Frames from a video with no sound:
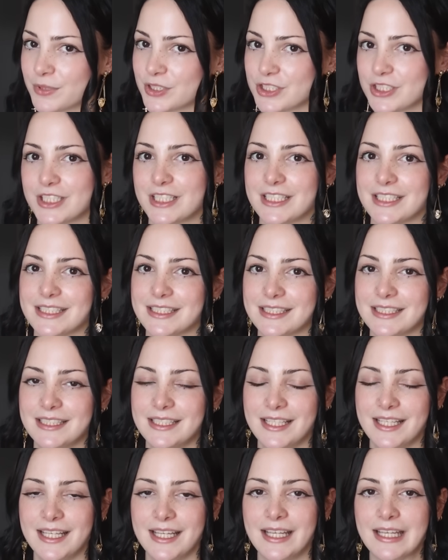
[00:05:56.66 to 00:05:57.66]
machine,
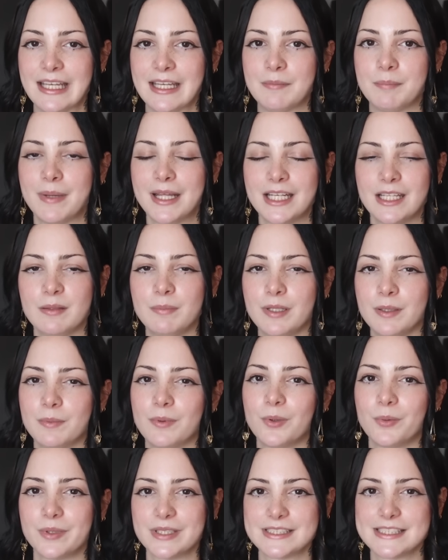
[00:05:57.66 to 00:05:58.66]
and many
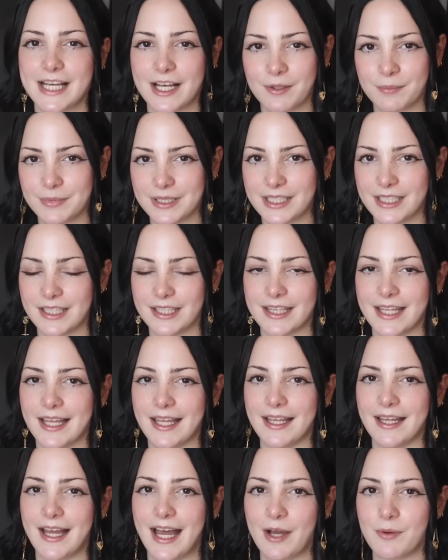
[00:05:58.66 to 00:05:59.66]
people would tell me
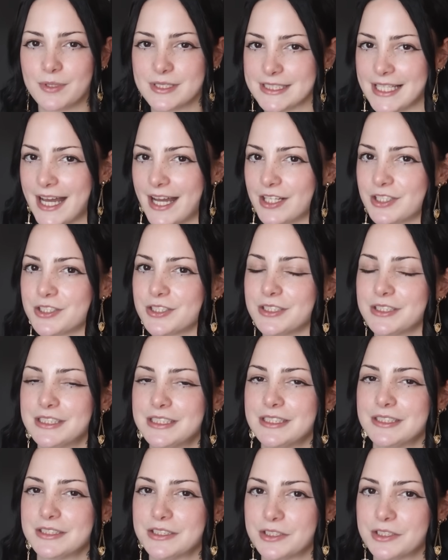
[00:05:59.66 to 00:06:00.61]
that I was actually